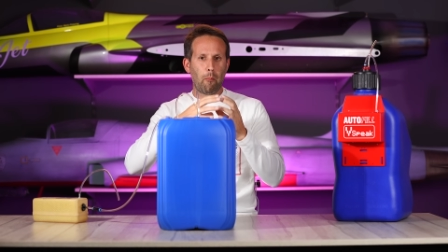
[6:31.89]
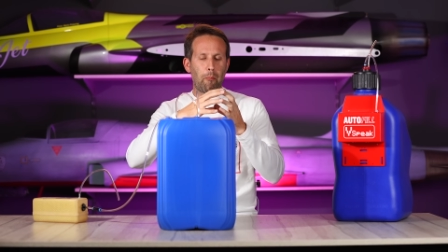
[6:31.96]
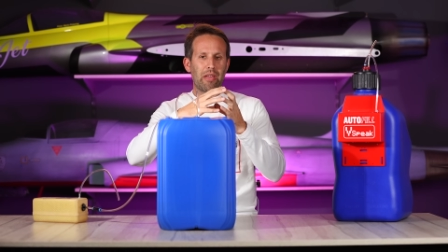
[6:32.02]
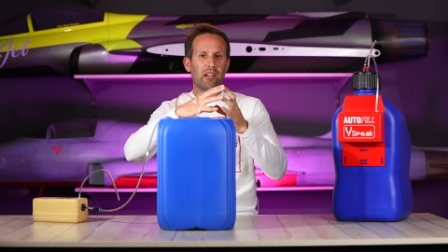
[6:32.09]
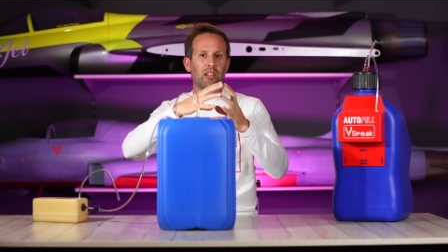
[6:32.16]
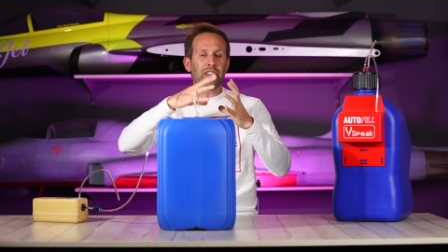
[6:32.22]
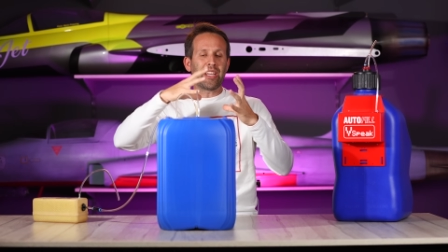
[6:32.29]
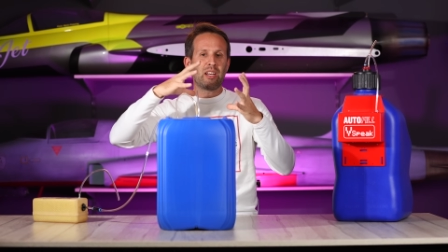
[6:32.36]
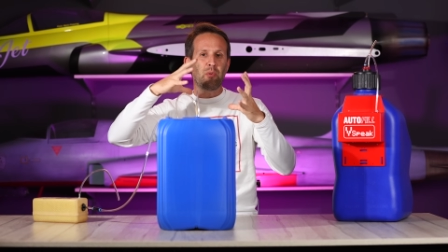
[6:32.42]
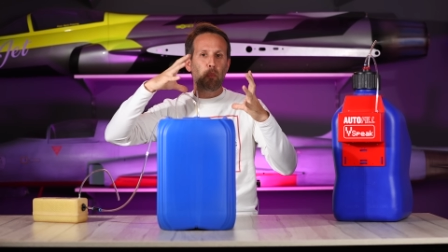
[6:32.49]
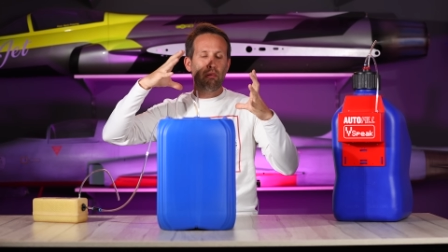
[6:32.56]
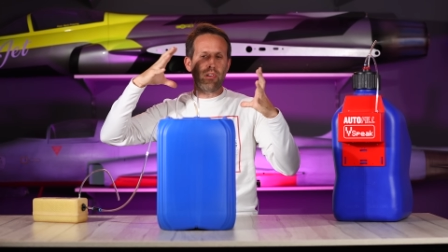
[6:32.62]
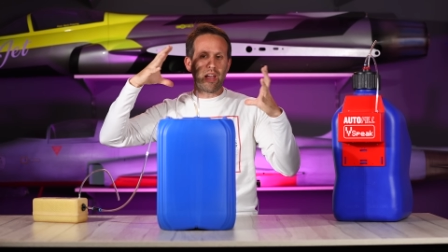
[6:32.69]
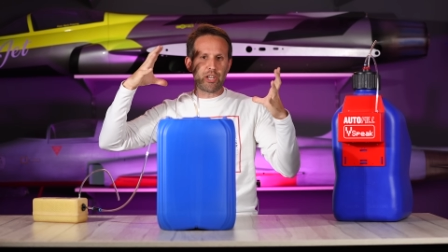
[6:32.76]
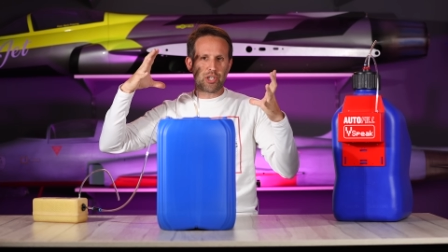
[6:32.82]
build in
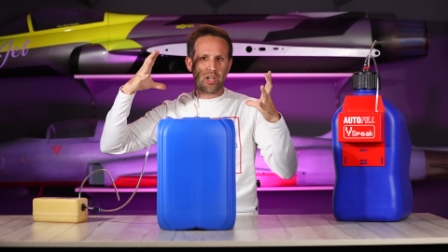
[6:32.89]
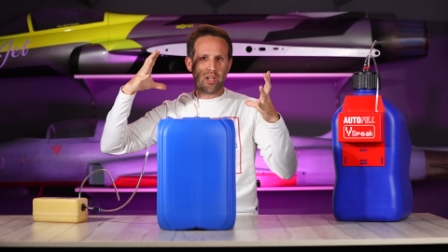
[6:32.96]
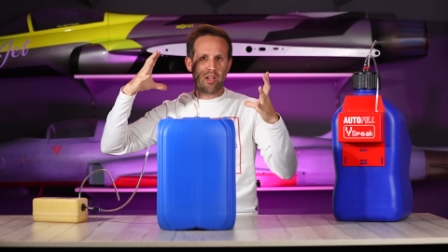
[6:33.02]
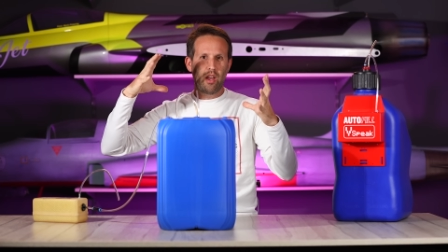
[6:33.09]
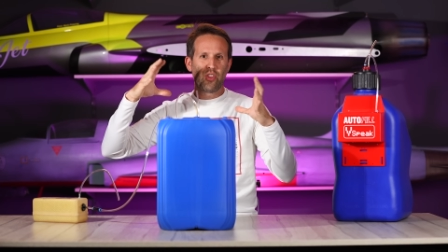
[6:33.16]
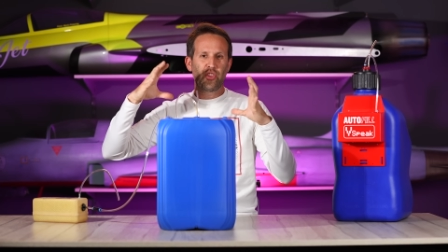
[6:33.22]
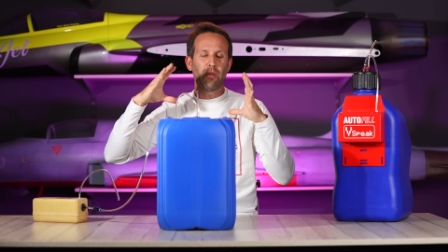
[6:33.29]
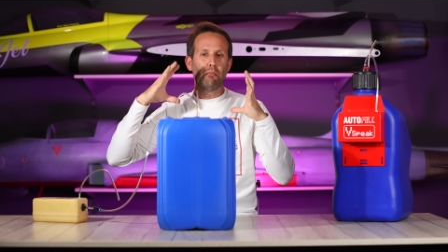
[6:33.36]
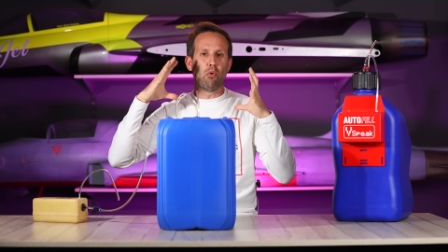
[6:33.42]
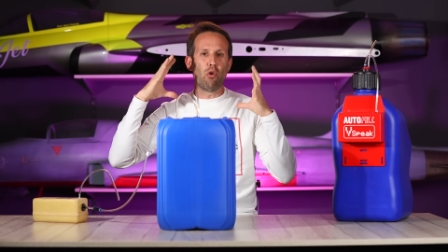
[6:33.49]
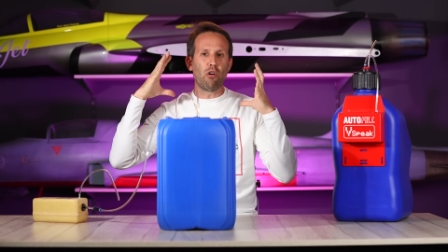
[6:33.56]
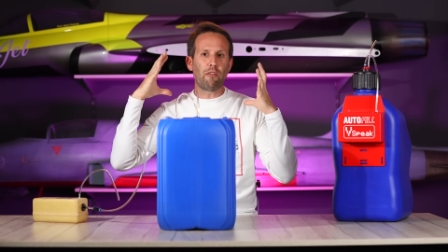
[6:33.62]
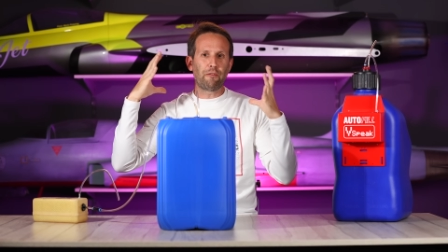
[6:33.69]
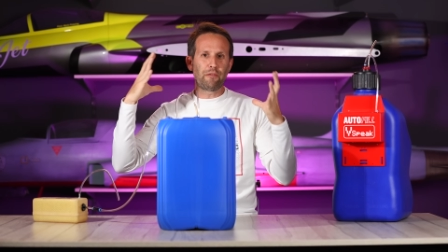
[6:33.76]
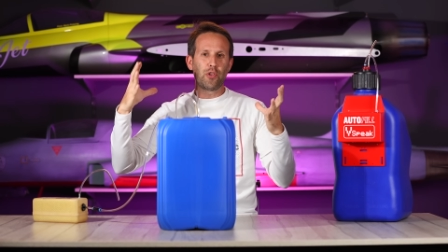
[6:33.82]
pressure the
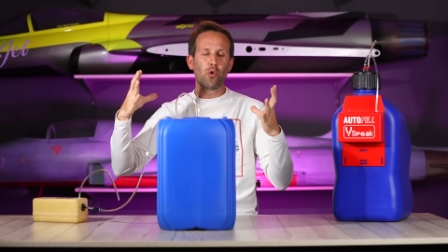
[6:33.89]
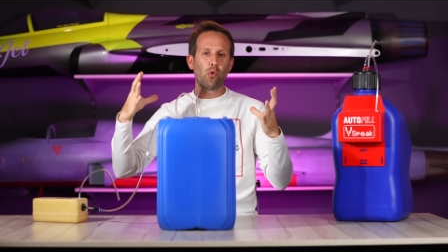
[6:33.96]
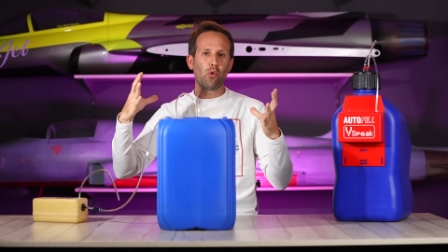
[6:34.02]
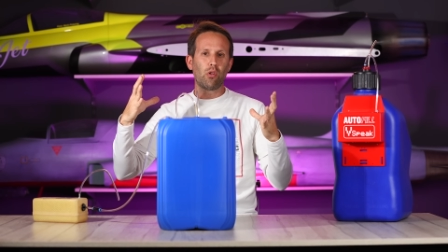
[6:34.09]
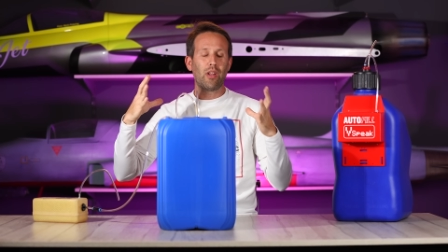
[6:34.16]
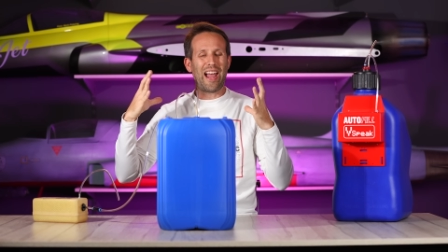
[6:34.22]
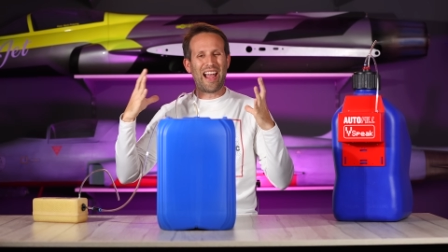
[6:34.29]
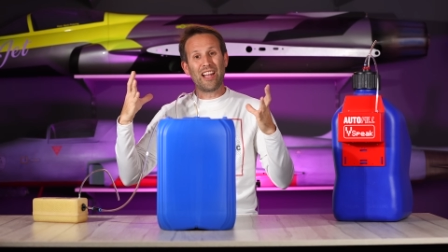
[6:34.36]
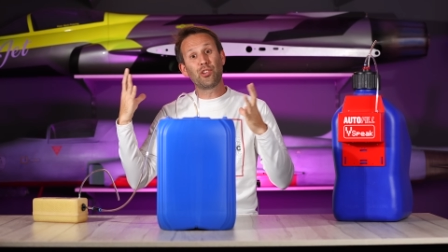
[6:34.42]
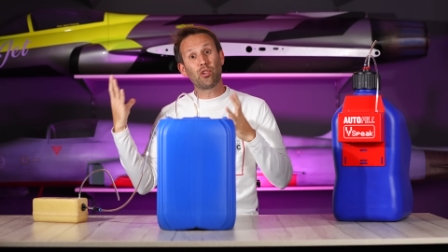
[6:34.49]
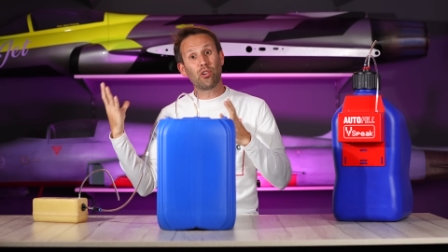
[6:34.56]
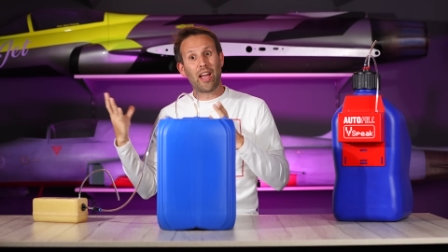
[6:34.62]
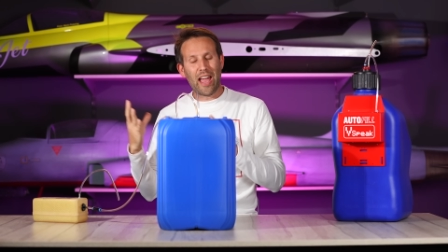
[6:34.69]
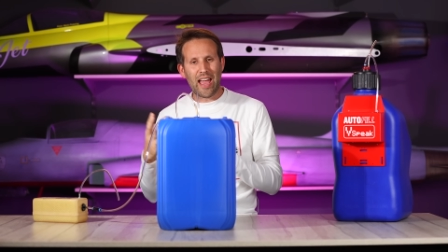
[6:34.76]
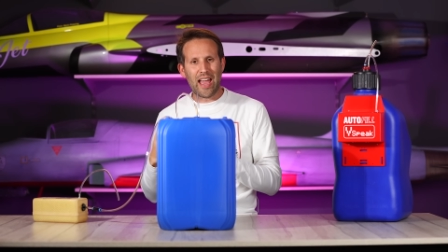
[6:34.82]
more fuel
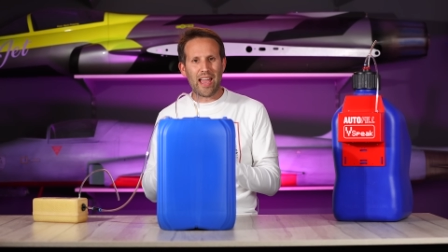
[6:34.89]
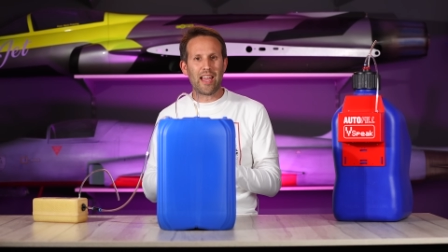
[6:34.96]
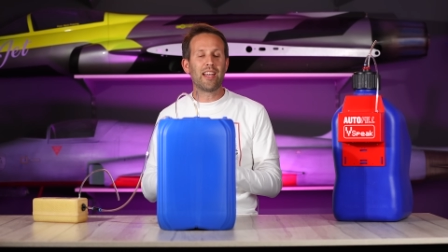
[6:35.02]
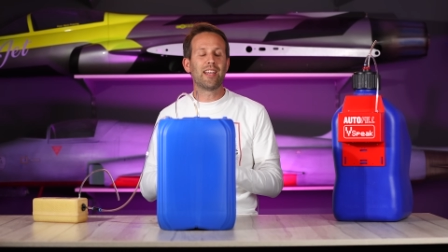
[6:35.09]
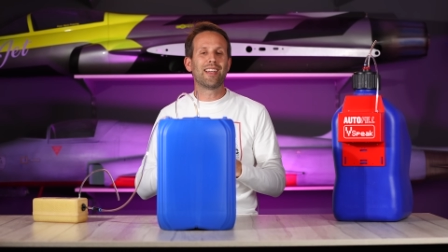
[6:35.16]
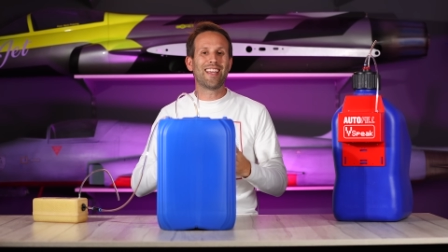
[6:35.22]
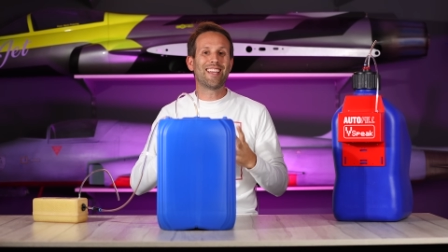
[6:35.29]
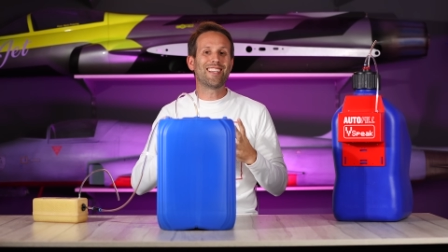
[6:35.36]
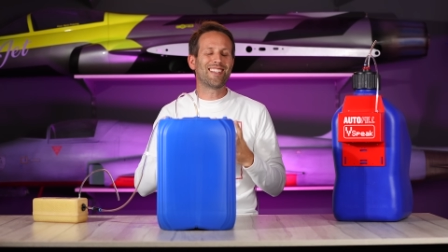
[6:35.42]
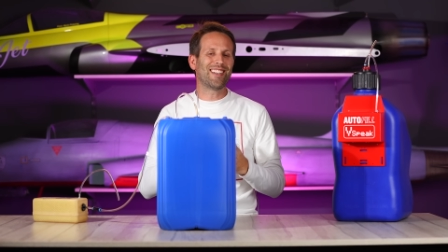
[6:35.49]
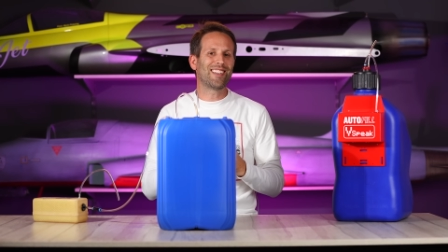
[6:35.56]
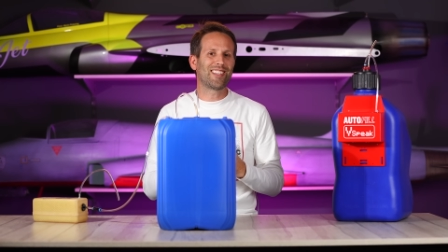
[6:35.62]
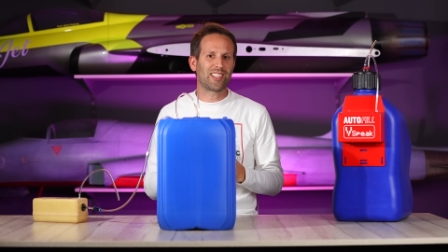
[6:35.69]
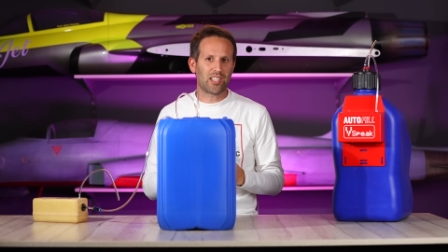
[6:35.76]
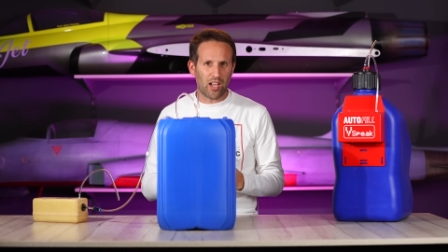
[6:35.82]
and/or air is
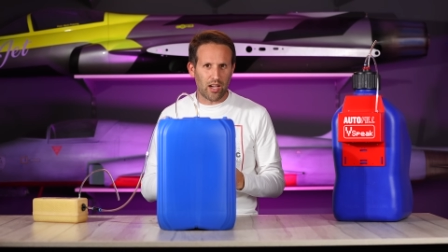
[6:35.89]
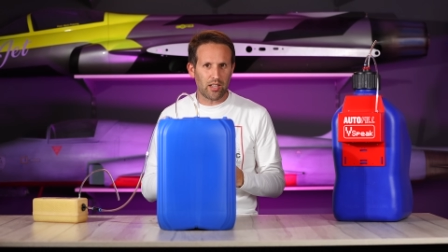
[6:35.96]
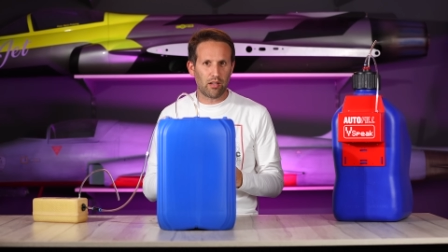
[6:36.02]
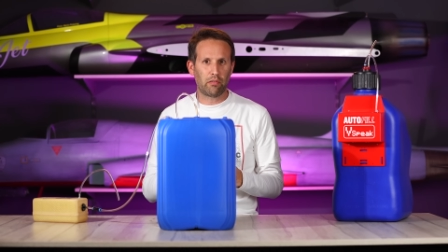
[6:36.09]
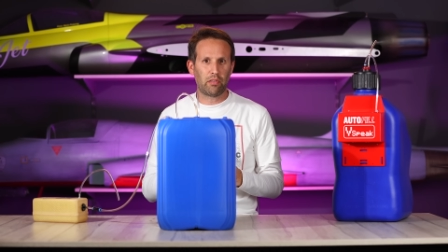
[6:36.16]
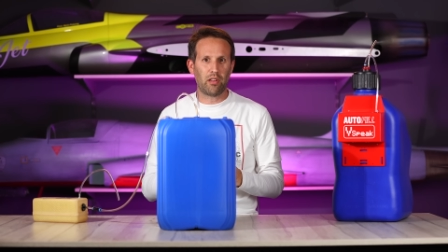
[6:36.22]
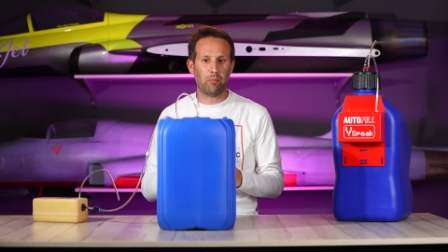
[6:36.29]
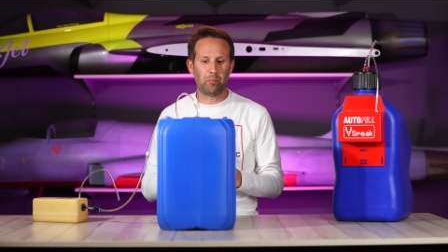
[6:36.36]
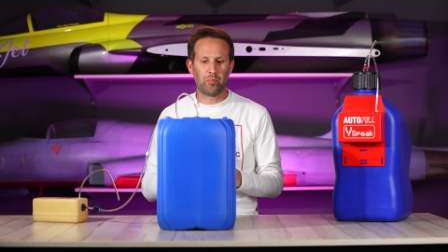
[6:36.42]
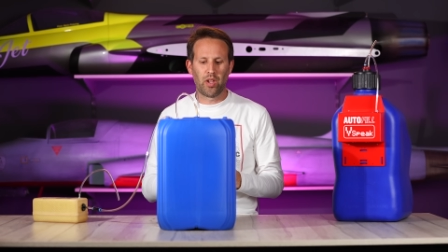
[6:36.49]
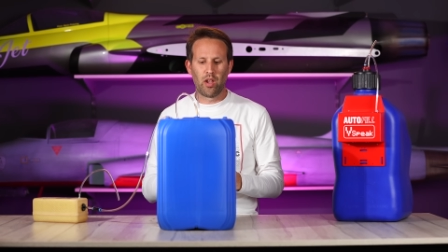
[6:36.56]
inside of them,